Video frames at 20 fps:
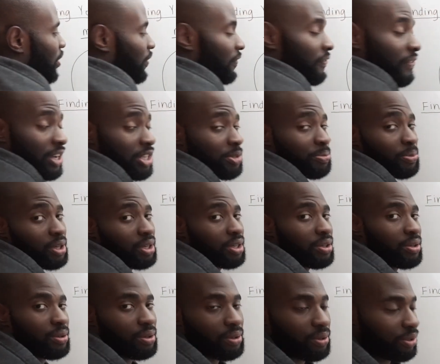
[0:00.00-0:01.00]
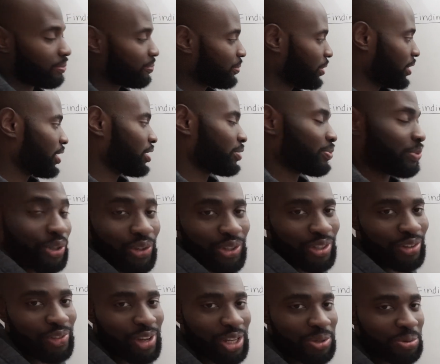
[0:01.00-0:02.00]
on Facebook because we're
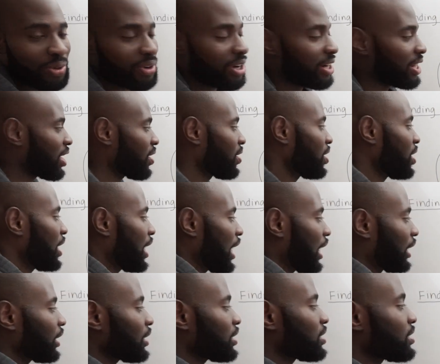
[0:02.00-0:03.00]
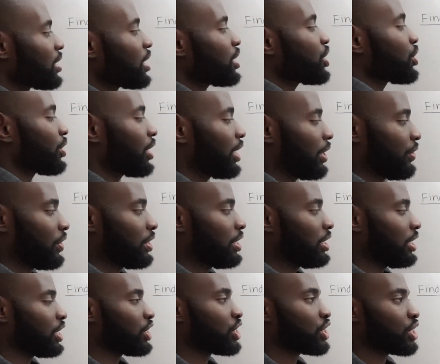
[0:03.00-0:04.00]
using Facebook right now. And let's say you're in the
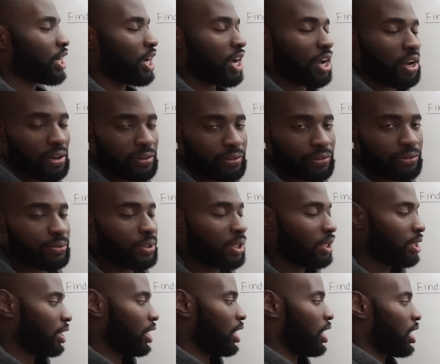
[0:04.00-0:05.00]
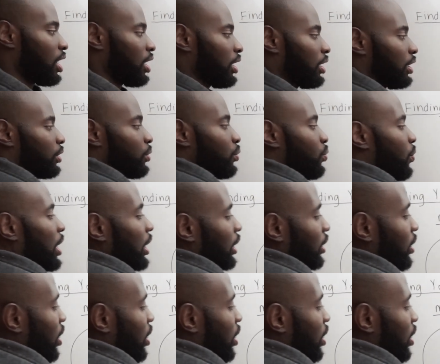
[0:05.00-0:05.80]
niche of weight